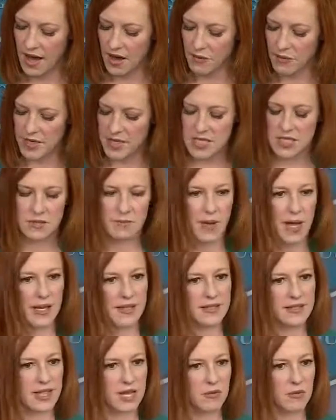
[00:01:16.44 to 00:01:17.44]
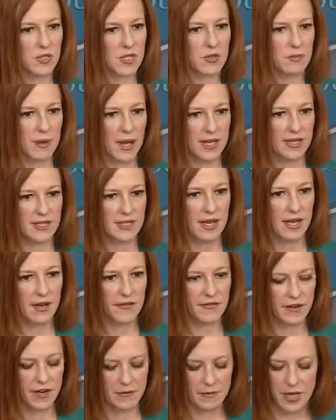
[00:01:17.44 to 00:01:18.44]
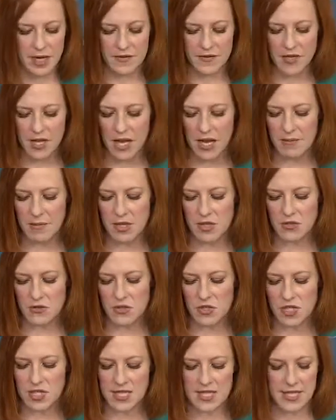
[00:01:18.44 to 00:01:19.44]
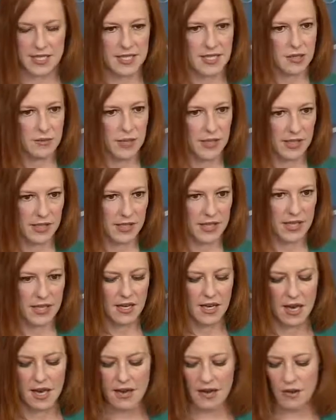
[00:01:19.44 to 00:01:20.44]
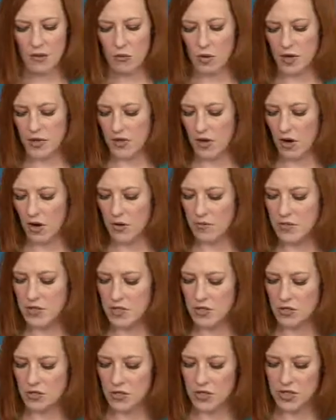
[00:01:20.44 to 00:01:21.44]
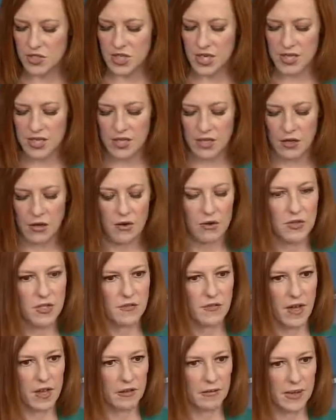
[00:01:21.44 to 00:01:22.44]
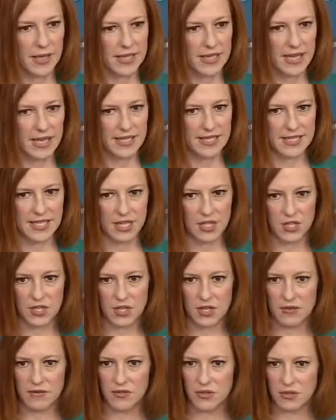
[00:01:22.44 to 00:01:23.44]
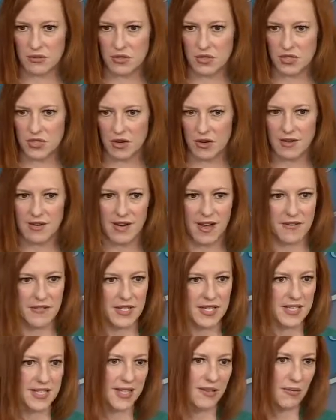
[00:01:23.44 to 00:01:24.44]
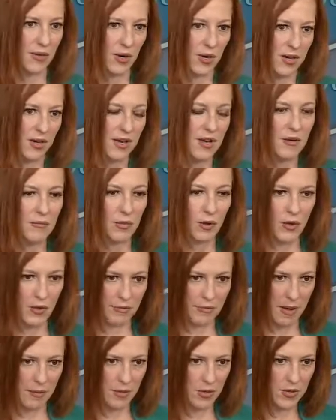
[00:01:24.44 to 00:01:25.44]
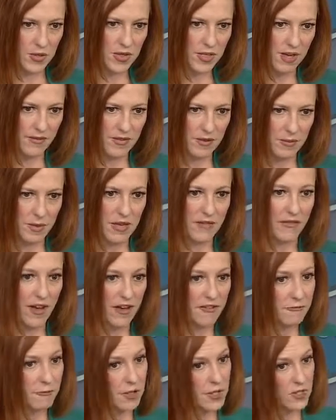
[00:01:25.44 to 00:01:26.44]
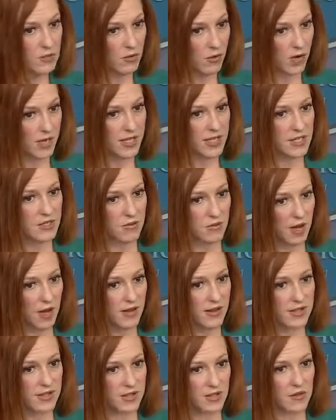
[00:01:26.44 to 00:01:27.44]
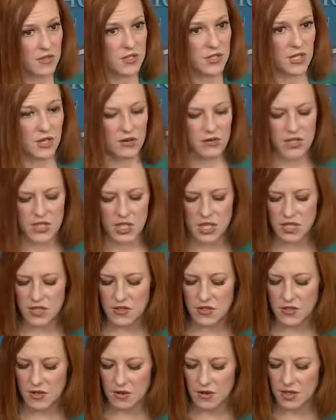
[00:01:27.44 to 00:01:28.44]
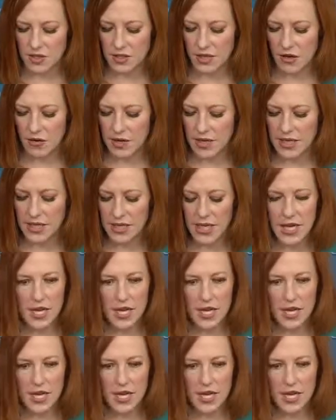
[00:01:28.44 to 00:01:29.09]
we expect they will spend a fair amount of time on strategic stability, where the arms control agenda goes following the extension of New START. Obviously, we're both members of the P5 plus one as well, as those negotiations are ongoing.